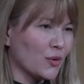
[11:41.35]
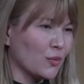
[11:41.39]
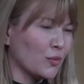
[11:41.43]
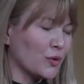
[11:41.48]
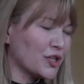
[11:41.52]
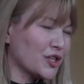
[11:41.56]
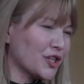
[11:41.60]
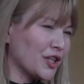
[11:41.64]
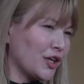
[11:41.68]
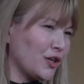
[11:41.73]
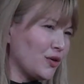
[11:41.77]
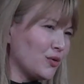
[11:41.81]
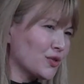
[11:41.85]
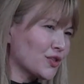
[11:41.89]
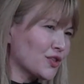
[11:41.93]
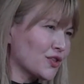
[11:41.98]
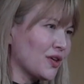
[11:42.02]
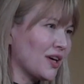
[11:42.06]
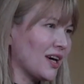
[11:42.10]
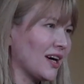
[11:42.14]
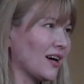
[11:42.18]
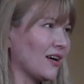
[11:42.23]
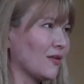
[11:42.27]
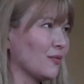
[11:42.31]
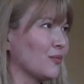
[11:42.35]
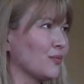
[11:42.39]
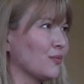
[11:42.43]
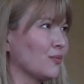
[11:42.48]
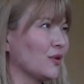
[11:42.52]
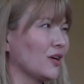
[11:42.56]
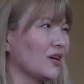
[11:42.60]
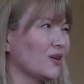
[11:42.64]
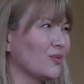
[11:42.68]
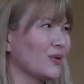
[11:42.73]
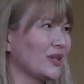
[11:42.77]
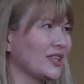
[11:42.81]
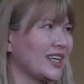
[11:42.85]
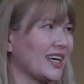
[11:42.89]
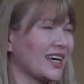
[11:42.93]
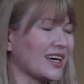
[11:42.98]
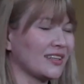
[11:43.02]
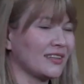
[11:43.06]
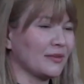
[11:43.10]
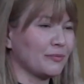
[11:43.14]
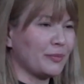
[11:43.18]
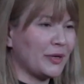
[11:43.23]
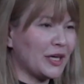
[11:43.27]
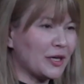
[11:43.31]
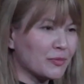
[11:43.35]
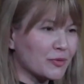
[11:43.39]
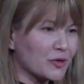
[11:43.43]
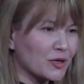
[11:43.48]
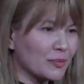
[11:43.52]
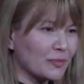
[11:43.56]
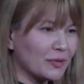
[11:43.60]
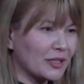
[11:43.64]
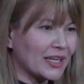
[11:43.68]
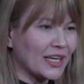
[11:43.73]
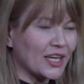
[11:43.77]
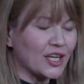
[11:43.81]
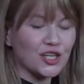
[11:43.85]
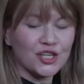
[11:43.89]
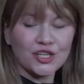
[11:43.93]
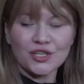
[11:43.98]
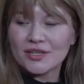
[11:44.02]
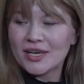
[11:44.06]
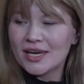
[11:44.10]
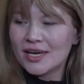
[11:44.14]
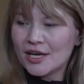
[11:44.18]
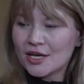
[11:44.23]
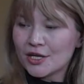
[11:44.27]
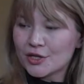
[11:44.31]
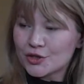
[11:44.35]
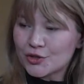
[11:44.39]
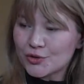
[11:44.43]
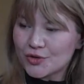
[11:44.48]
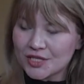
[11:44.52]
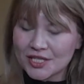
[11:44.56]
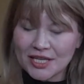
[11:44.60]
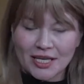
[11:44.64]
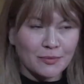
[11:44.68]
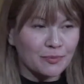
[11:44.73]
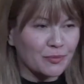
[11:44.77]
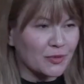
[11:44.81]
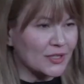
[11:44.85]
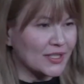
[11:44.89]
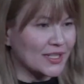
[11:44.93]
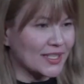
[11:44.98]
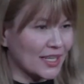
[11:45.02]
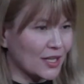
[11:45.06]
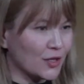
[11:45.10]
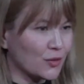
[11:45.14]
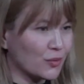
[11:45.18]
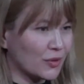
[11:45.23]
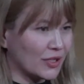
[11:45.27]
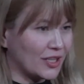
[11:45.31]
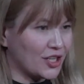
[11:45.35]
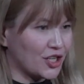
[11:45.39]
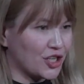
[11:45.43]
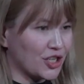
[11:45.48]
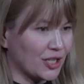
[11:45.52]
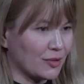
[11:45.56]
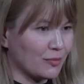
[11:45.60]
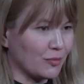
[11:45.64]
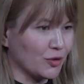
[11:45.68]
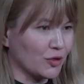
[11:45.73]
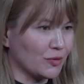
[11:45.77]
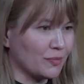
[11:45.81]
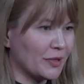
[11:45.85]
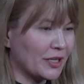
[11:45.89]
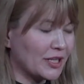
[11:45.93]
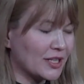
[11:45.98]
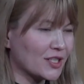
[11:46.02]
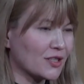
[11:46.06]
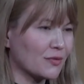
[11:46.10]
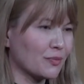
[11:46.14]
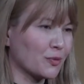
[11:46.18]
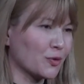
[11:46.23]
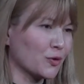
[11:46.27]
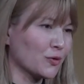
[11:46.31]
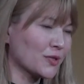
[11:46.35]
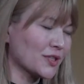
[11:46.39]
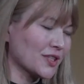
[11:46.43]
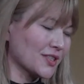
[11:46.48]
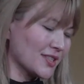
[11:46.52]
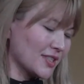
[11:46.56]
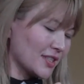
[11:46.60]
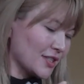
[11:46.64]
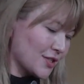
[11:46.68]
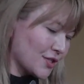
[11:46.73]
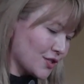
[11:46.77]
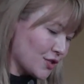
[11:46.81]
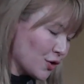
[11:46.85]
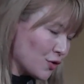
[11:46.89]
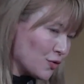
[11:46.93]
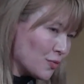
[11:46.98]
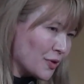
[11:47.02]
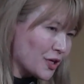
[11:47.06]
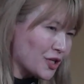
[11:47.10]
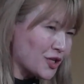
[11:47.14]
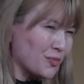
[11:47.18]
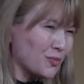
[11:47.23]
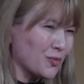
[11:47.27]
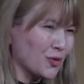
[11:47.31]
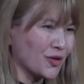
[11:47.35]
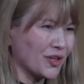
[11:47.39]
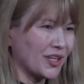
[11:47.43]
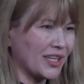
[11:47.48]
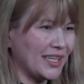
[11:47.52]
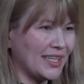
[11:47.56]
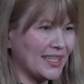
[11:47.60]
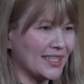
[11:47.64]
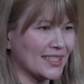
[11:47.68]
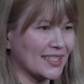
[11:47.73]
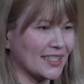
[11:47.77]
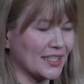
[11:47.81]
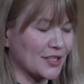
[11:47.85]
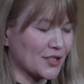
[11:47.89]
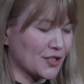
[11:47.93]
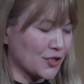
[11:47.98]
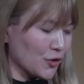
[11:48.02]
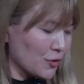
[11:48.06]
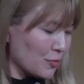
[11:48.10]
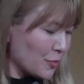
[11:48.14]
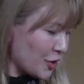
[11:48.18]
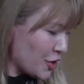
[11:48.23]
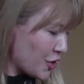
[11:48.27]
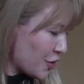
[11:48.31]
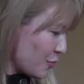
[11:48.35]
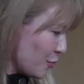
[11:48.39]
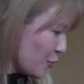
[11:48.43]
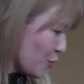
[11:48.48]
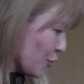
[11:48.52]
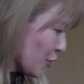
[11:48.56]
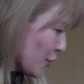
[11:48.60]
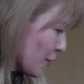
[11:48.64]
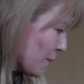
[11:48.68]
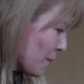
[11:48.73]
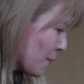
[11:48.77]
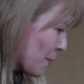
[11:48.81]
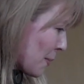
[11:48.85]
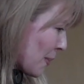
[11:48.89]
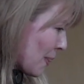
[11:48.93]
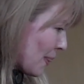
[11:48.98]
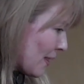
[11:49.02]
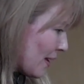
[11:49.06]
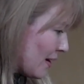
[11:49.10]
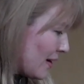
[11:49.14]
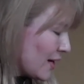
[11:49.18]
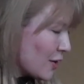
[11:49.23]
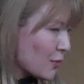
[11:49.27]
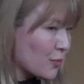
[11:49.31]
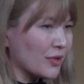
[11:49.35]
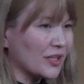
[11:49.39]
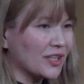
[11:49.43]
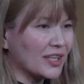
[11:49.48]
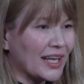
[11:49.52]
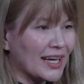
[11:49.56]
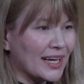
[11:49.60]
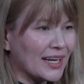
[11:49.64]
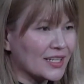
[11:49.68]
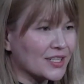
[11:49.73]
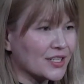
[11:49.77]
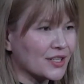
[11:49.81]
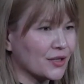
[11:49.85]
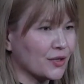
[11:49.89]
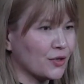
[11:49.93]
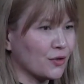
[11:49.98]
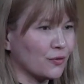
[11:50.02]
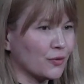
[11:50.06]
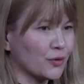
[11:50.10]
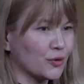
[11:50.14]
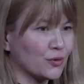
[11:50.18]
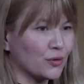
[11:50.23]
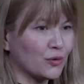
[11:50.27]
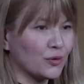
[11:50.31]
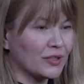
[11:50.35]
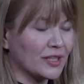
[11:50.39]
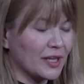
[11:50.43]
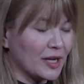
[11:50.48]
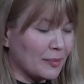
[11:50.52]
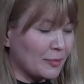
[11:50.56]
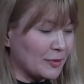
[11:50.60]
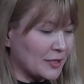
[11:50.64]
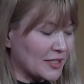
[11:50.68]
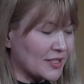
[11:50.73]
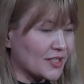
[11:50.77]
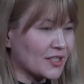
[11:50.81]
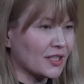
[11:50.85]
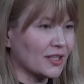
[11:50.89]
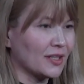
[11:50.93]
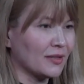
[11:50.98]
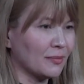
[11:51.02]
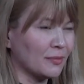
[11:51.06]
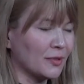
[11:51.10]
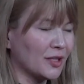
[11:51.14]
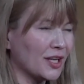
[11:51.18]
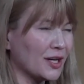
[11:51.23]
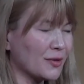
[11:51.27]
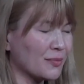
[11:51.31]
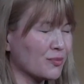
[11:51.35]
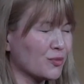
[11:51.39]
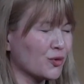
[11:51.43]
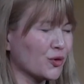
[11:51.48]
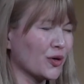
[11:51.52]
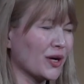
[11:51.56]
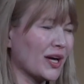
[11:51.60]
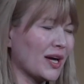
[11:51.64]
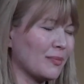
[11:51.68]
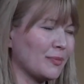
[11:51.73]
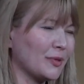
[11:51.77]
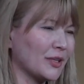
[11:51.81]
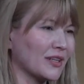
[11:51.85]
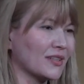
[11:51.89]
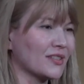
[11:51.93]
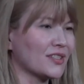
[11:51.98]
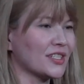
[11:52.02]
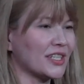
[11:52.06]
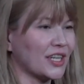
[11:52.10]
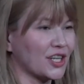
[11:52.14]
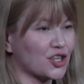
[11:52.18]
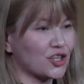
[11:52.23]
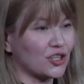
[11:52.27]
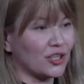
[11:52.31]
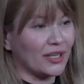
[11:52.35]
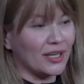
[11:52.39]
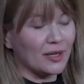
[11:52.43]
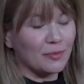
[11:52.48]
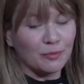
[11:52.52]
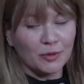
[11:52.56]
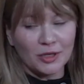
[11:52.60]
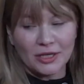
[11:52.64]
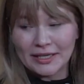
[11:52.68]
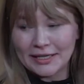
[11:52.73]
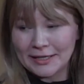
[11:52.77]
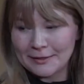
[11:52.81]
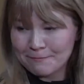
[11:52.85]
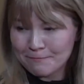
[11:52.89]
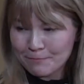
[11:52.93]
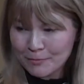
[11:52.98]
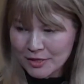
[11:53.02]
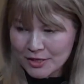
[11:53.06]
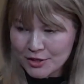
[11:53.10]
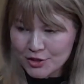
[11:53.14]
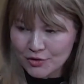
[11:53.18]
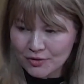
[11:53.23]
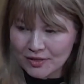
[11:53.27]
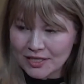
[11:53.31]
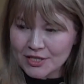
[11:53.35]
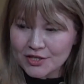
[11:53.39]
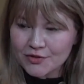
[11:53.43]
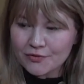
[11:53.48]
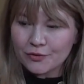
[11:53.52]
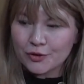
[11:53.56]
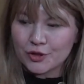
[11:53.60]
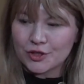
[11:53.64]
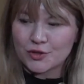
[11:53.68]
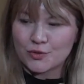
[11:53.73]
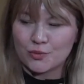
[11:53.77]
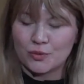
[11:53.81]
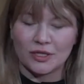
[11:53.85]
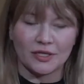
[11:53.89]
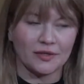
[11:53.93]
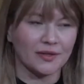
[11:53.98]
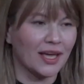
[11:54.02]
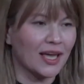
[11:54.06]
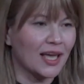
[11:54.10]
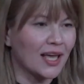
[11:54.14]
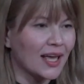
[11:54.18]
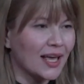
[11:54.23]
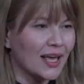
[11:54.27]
which they used to have when they had the paper application, to 10% with the chatbot, because the process is so much more easy, so much more relaxed, you know, for all the applicants. A lot more applicants actually apply. So this first one.